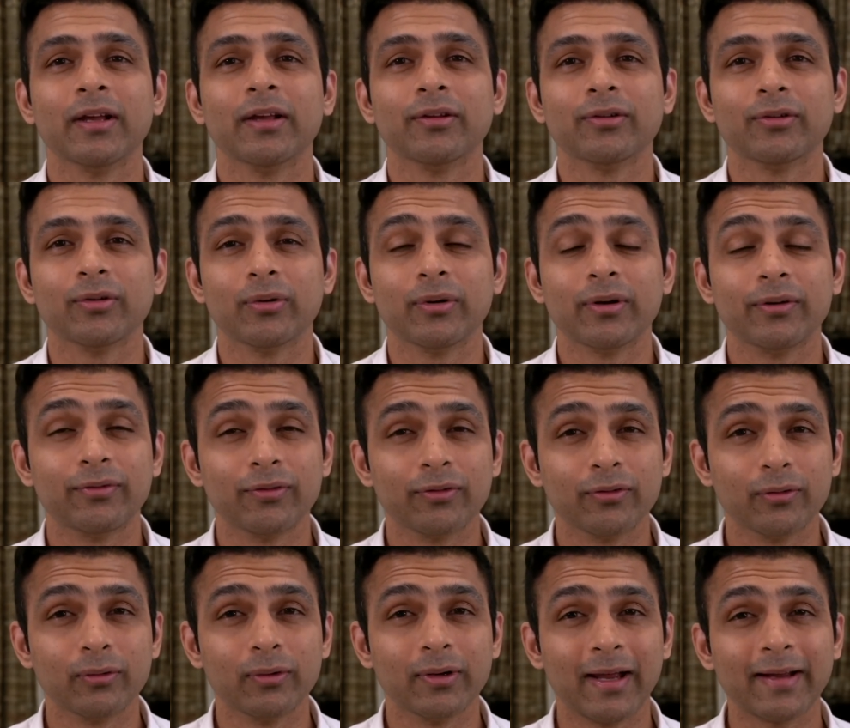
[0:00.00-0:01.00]
So, if
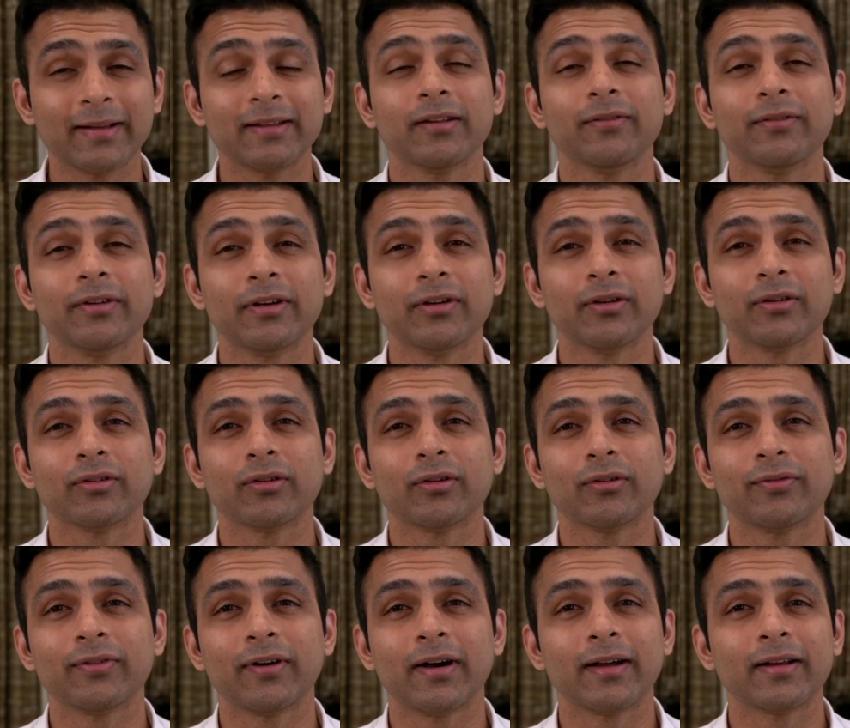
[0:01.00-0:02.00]
you like the video so
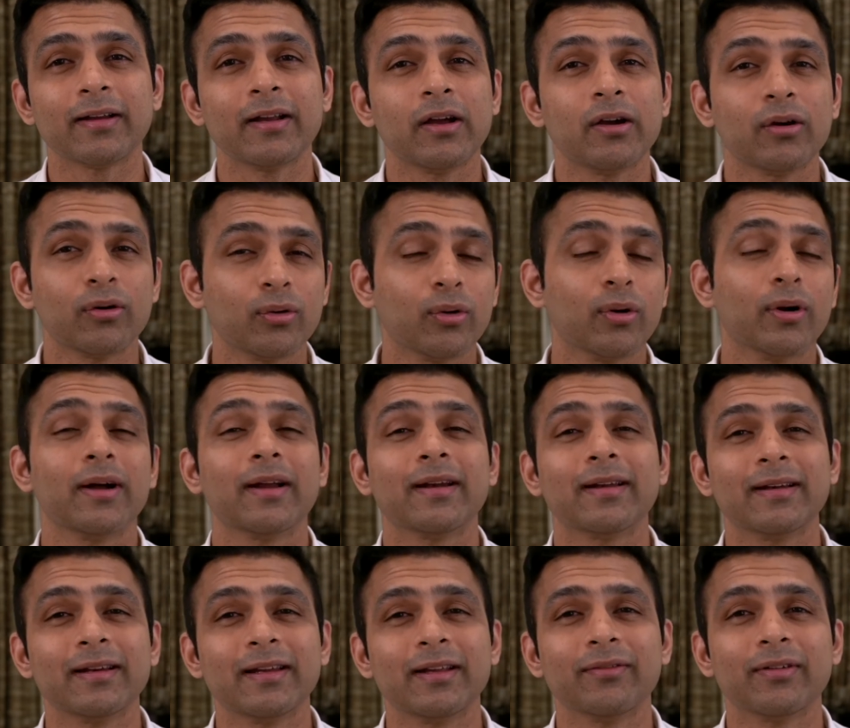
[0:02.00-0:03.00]
far, go ahead
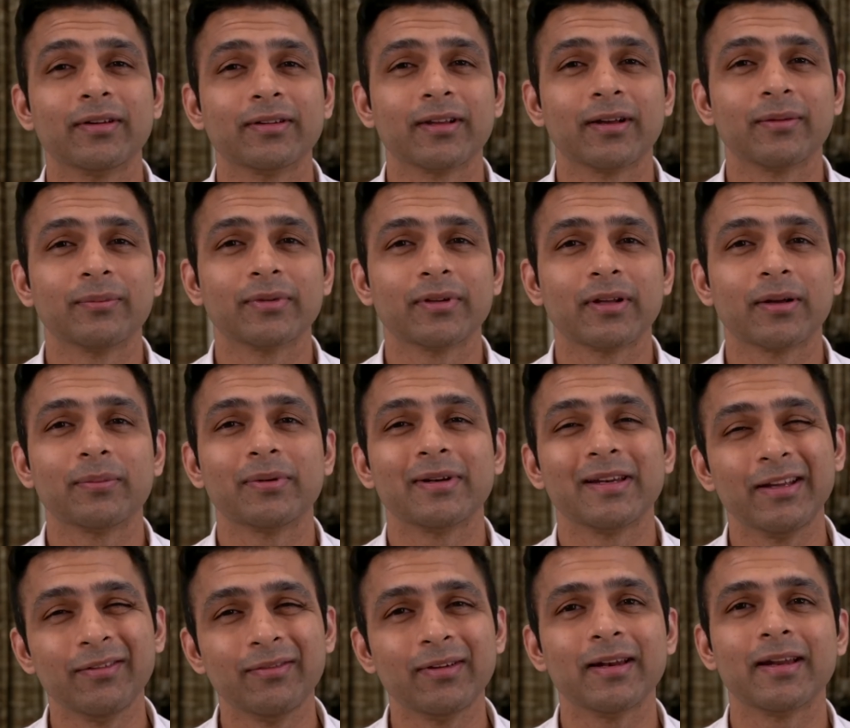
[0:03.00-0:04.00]
and leave a thumbs up,
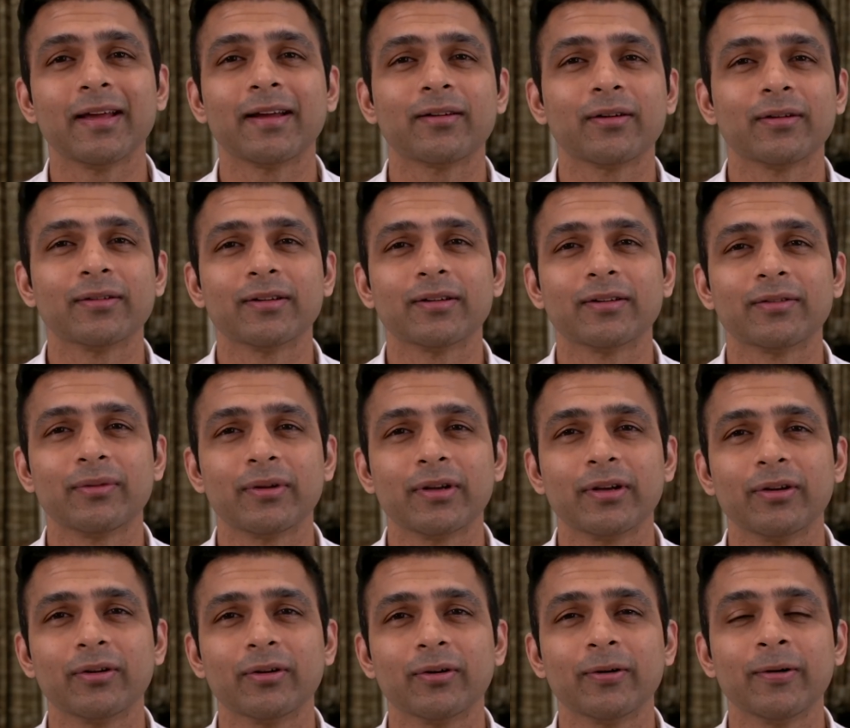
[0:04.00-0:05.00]
leave a like on this
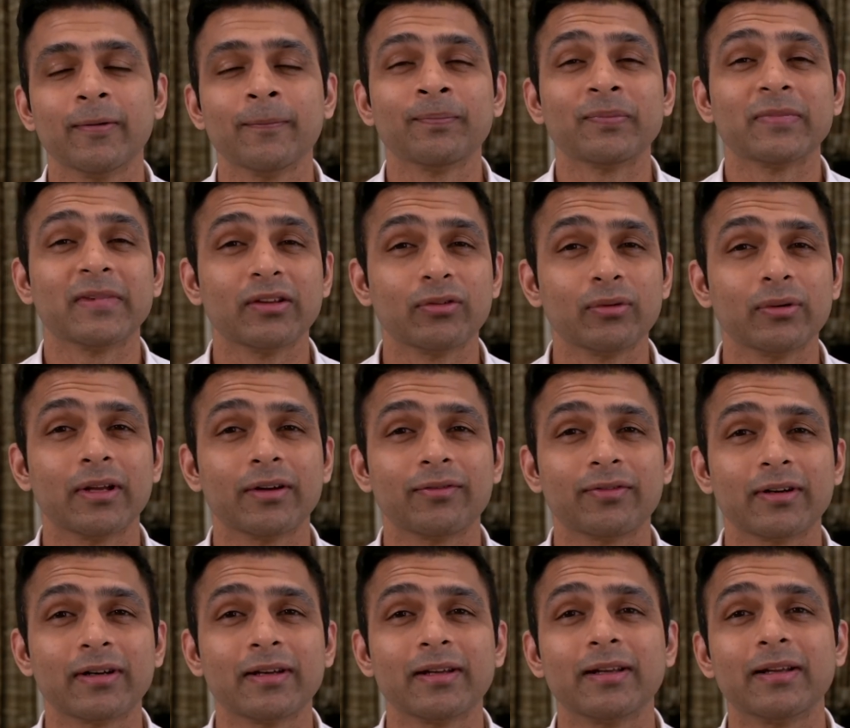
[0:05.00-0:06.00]
video. This will
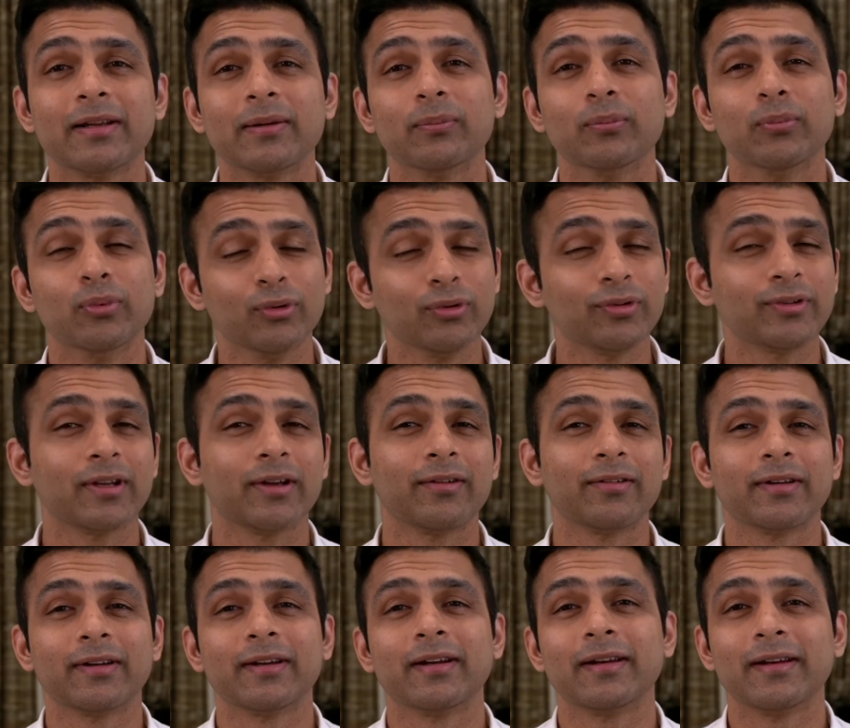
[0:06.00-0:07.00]
definitely boost
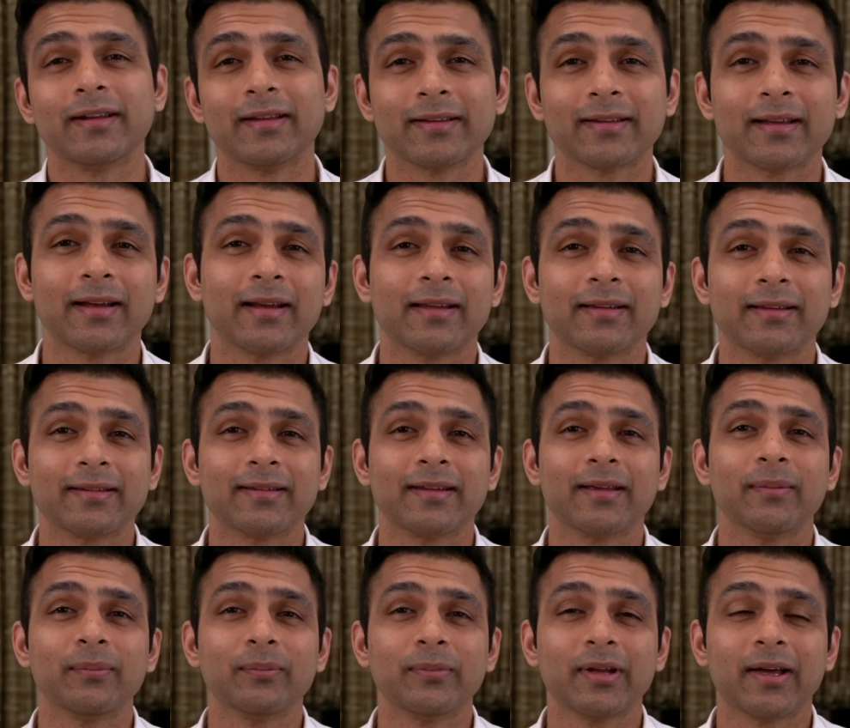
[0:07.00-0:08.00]
our ratings, and at the
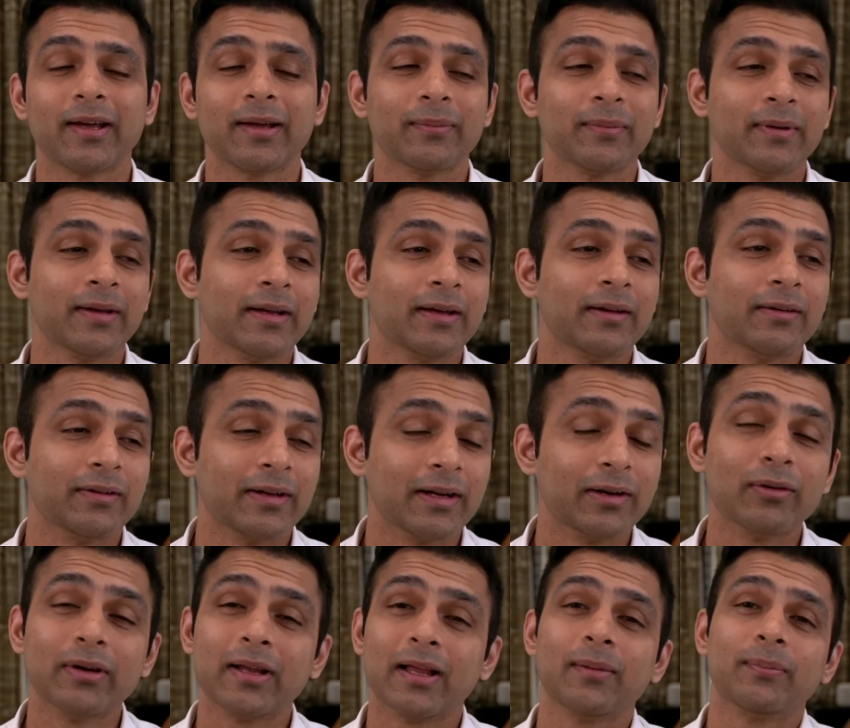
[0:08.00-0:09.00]
same time, it
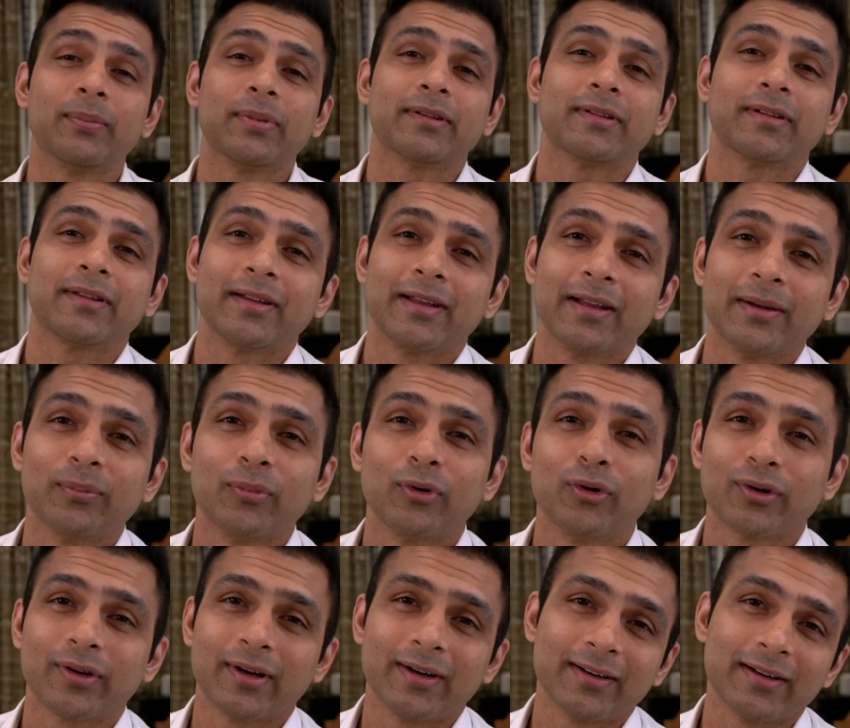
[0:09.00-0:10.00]
will help us create more
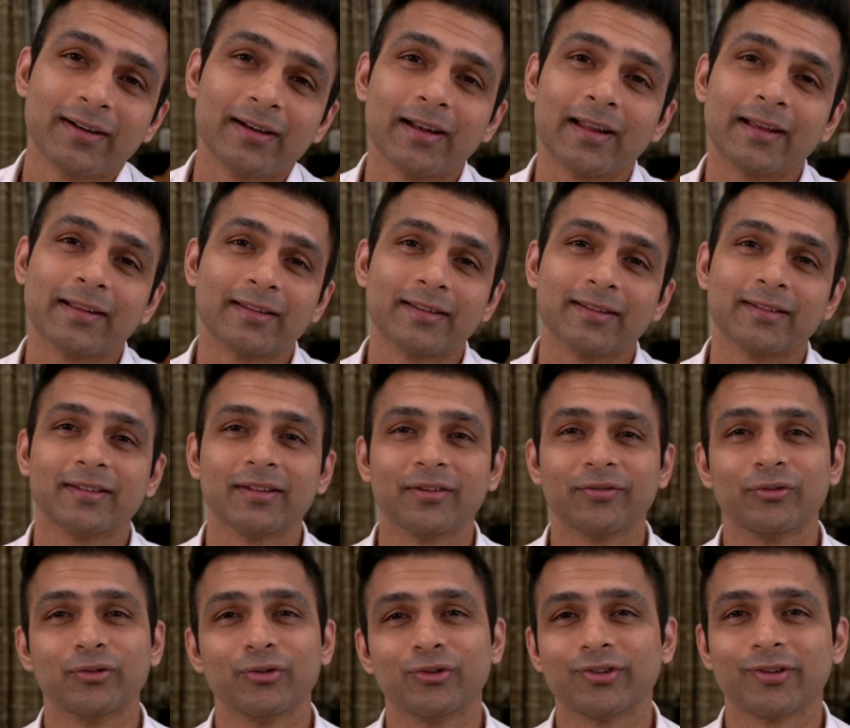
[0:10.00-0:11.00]
content like this in the
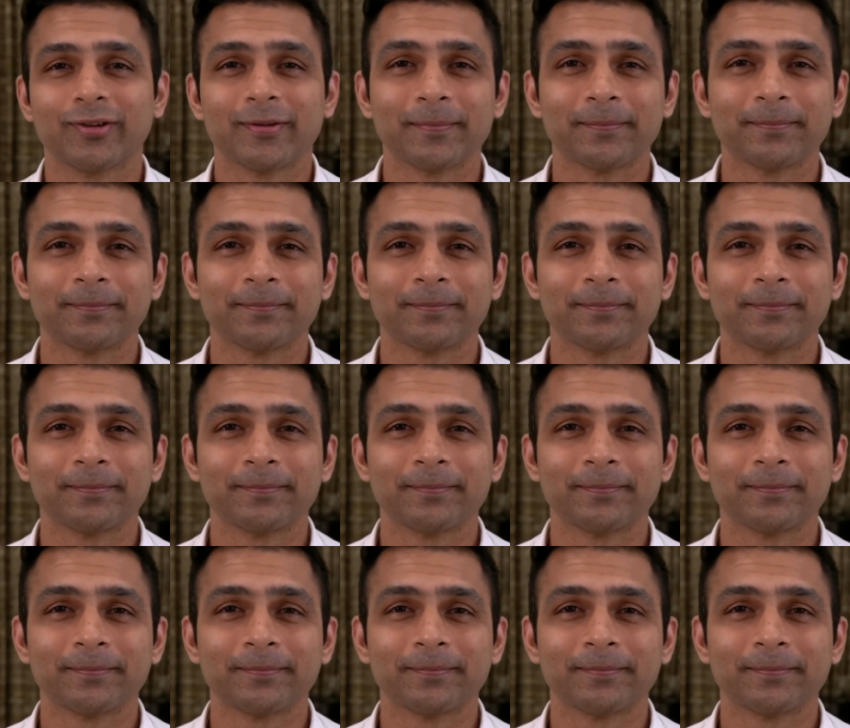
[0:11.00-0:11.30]
future.